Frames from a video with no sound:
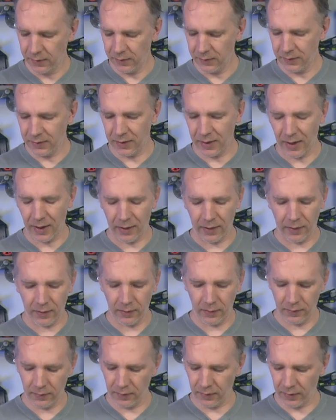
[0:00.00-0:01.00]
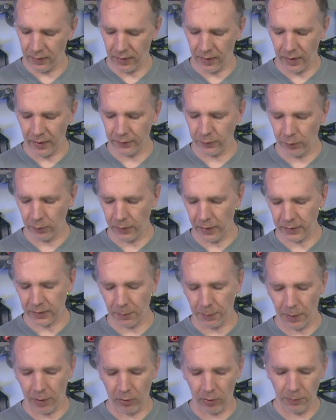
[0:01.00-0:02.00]
yeah, I don't like the
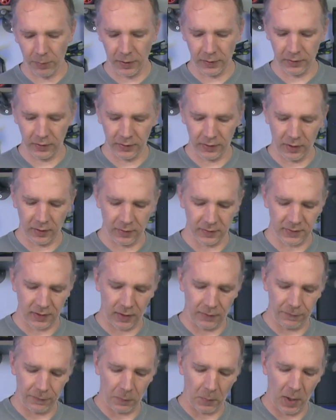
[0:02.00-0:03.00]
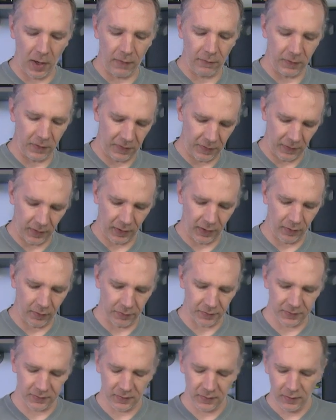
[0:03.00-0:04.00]
power button on the other side from everything
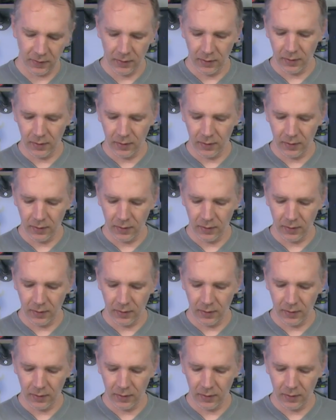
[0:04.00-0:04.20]
else.